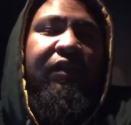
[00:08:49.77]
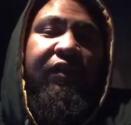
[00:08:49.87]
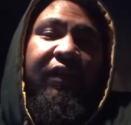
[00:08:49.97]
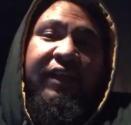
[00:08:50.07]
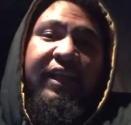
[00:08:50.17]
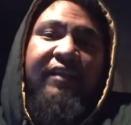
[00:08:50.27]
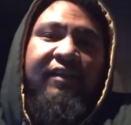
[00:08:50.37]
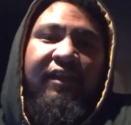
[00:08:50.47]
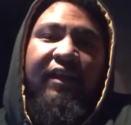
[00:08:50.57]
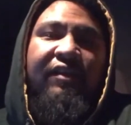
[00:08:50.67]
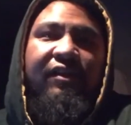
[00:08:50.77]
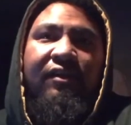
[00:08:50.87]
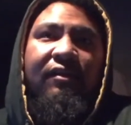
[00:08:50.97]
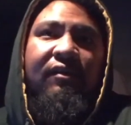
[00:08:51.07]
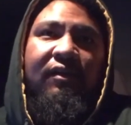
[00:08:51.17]
to the
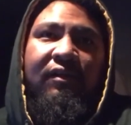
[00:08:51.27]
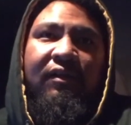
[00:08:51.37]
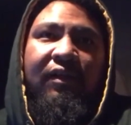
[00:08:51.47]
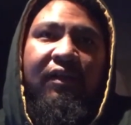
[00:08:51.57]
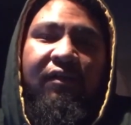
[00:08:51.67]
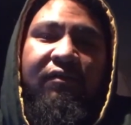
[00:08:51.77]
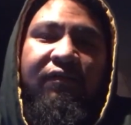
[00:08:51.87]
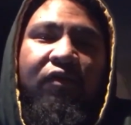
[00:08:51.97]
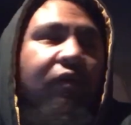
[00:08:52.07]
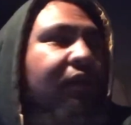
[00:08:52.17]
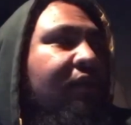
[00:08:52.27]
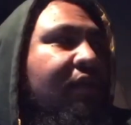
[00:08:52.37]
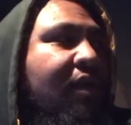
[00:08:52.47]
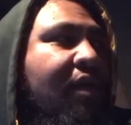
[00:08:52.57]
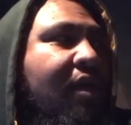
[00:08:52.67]
destination, you know, of course,
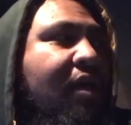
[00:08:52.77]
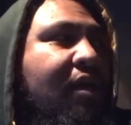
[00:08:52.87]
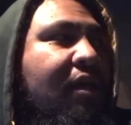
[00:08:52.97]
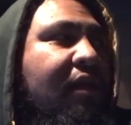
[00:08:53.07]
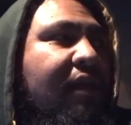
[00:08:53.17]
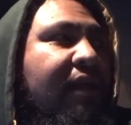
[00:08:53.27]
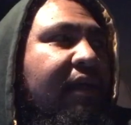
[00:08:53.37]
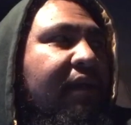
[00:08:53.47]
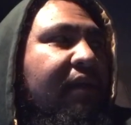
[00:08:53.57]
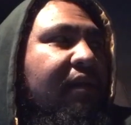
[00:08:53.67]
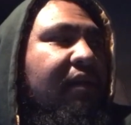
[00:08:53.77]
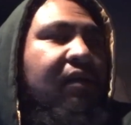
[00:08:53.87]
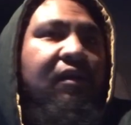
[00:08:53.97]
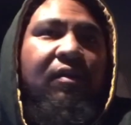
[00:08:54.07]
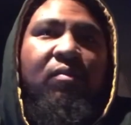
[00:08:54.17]
then
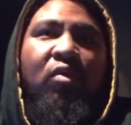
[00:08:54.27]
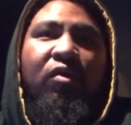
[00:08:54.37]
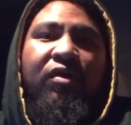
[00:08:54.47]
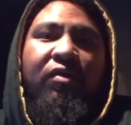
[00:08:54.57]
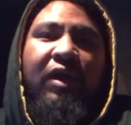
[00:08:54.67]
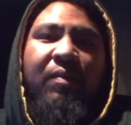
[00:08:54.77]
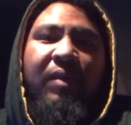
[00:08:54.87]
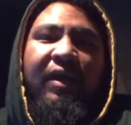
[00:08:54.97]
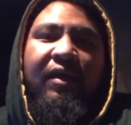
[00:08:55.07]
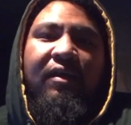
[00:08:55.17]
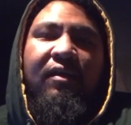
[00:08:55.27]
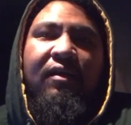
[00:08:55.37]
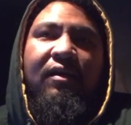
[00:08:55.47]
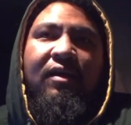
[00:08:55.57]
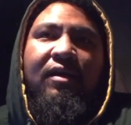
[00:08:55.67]
the more you'll get paid.
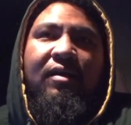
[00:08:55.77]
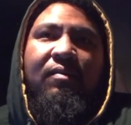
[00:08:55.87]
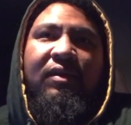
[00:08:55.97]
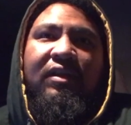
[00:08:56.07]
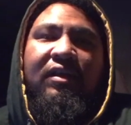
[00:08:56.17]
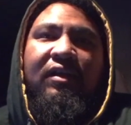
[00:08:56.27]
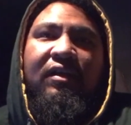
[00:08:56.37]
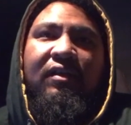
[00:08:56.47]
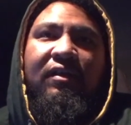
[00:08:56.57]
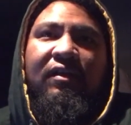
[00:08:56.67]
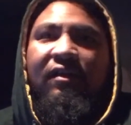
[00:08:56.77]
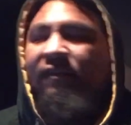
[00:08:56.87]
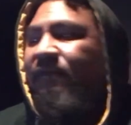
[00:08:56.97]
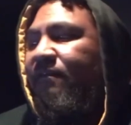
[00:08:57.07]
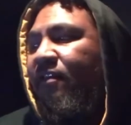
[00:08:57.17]
But
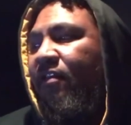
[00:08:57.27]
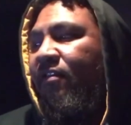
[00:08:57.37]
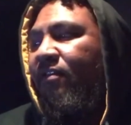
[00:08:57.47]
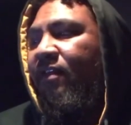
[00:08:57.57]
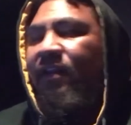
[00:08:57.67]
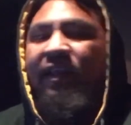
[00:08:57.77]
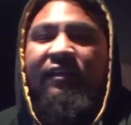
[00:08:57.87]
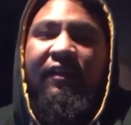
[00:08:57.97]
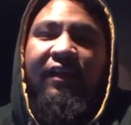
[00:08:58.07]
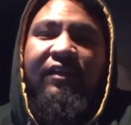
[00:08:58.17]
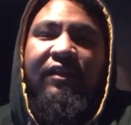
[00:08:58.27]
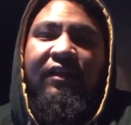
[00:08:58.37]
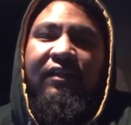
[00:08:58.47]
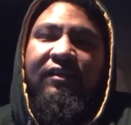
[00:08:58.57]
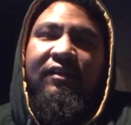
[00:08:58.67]
the farther the
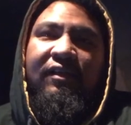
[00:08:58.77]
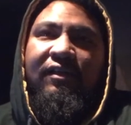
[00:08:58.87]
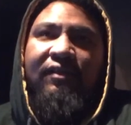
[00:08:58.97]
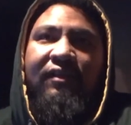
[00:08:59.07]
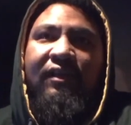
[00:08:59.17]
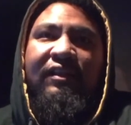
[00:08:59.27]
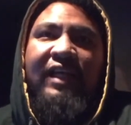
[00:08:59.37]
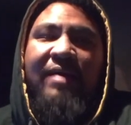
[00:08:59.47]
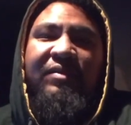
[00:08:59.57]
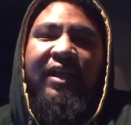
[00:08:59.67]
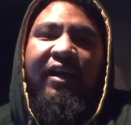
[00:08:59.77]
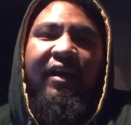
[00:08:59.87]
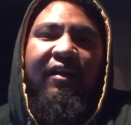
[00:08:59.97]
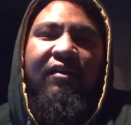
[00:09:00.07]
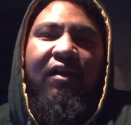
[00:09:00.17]
destination is, then it tops out
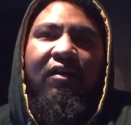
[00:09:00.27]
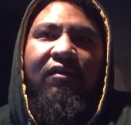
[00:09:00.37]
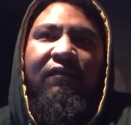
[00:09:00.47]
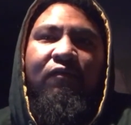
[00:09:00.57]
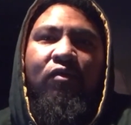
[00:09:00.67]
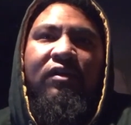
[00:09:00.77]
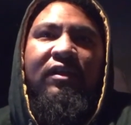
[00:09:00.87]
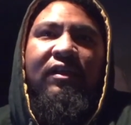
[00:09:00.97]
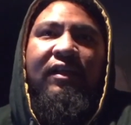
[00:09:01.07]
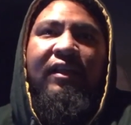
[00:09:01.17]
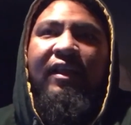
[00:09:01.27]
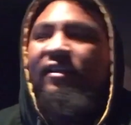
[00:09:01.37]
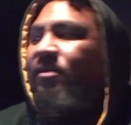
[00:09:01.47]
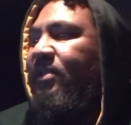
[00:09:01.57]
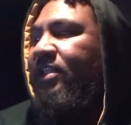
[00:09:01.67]
at $1.14, and
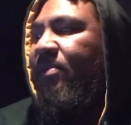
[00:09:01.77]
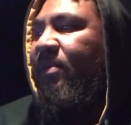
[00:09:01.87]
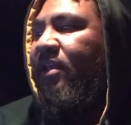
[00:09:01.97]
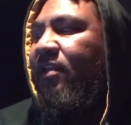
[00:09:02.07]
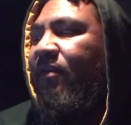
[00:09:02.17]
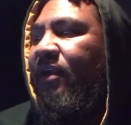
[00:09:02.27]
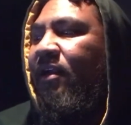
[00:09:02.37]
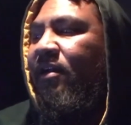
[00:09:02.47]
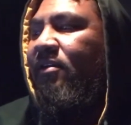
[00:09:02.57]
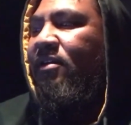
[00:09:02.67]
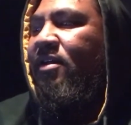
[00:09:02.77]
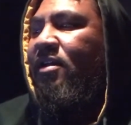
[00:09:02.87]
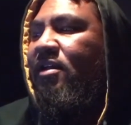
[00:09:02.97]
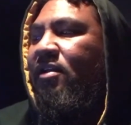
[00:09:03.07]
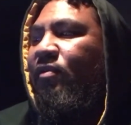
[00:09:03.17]
that's how much I'm making right now
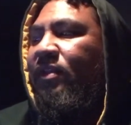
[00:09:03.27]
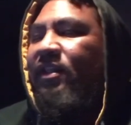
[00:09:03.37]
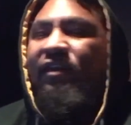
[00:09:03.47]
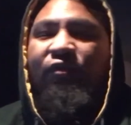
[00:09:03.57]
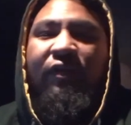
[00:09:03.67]
with these